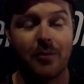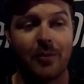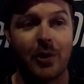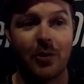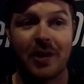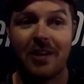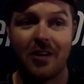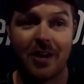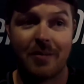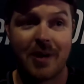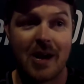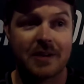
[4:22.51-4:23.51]
We don't get a
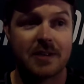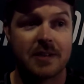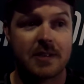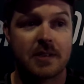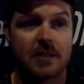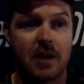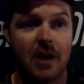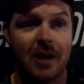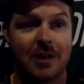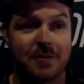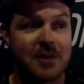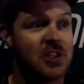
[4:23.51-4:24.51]
lot of practice,
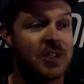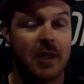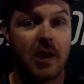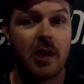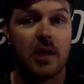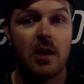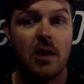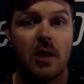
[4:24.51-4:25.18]
especially today,